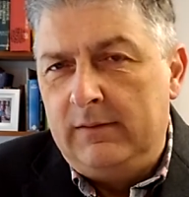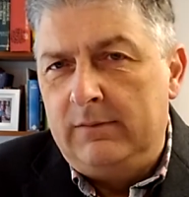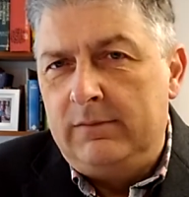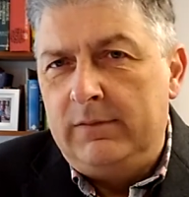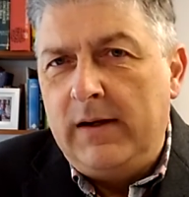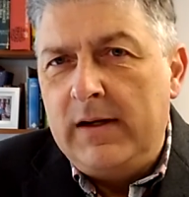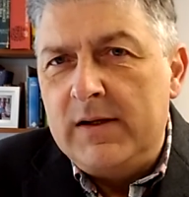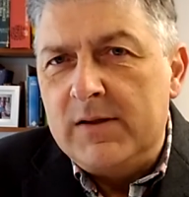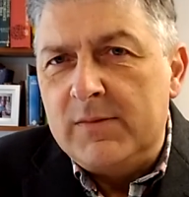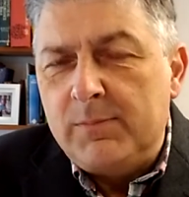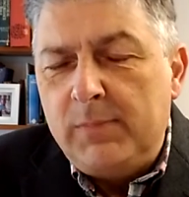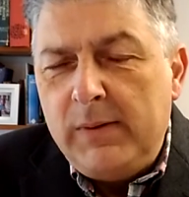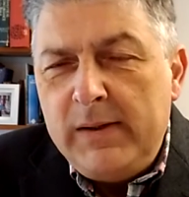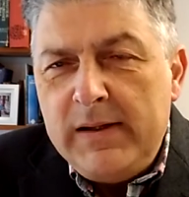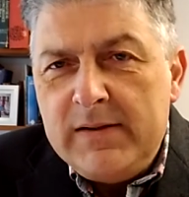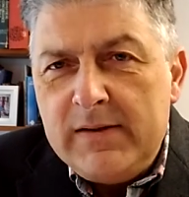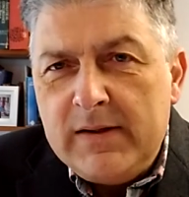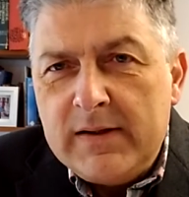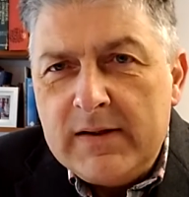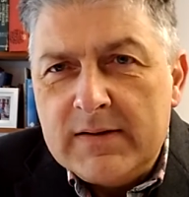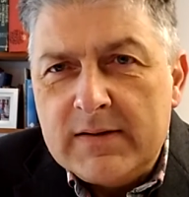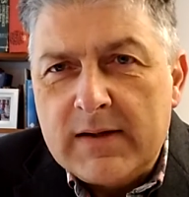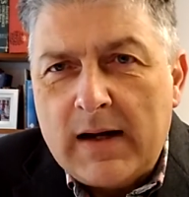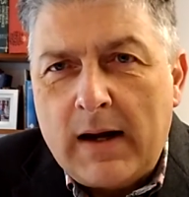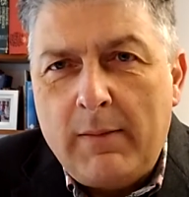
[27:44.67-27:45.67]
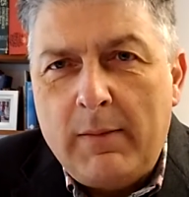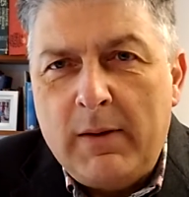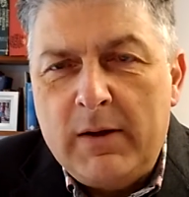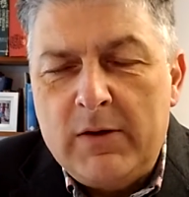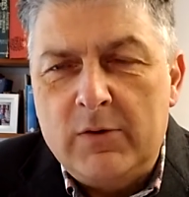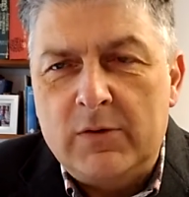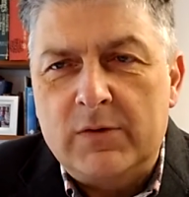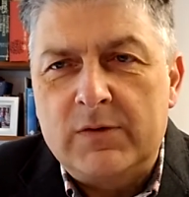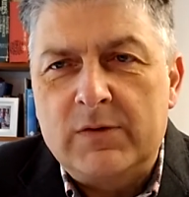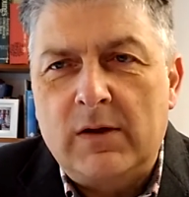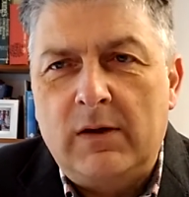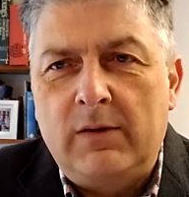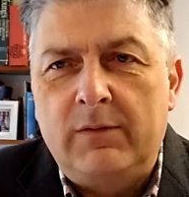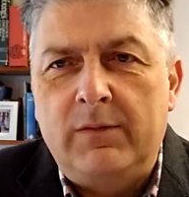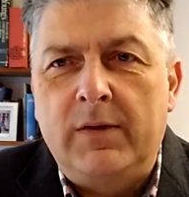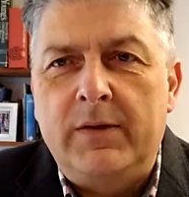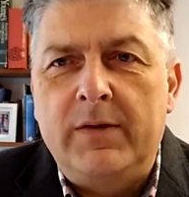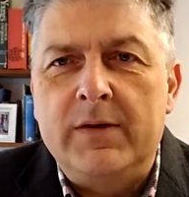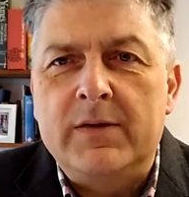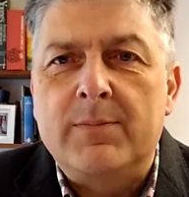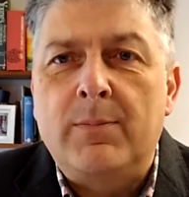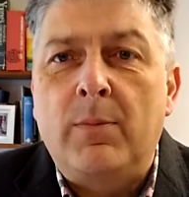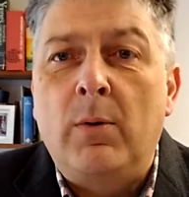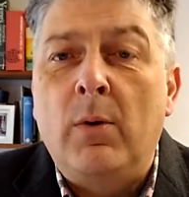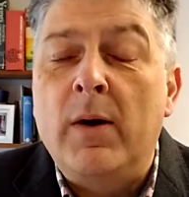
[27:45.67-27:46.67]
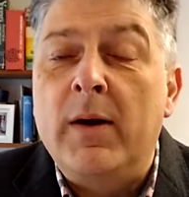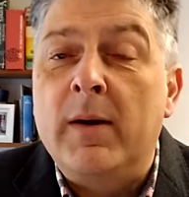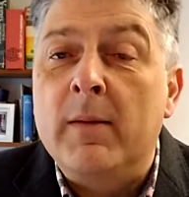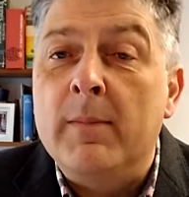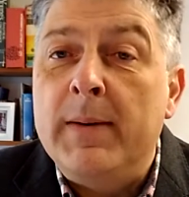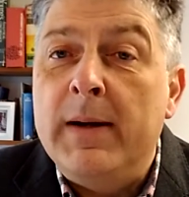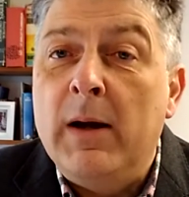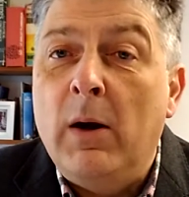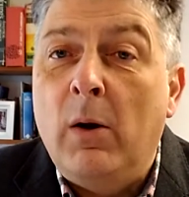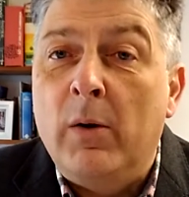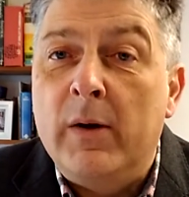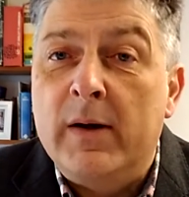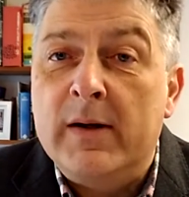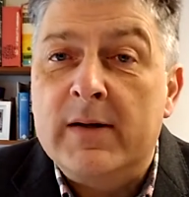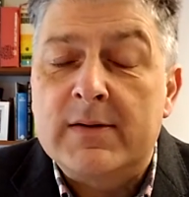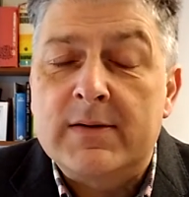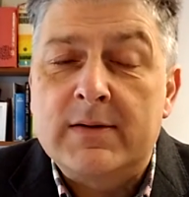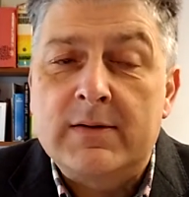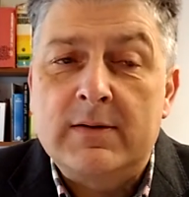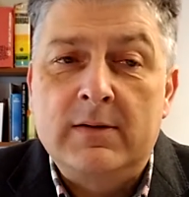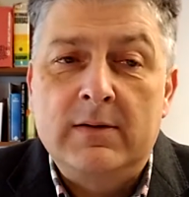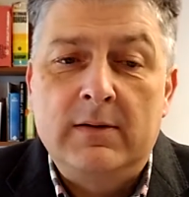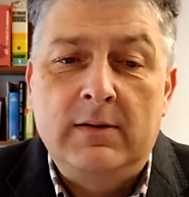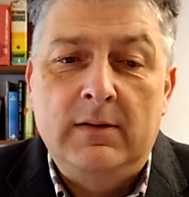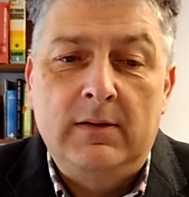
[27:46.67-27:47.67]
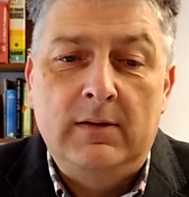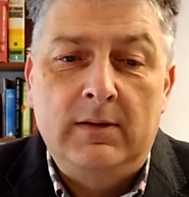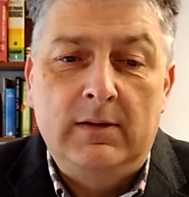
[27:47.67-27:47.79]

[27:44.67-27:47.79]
Friends, please examine yourself at this point and be honest.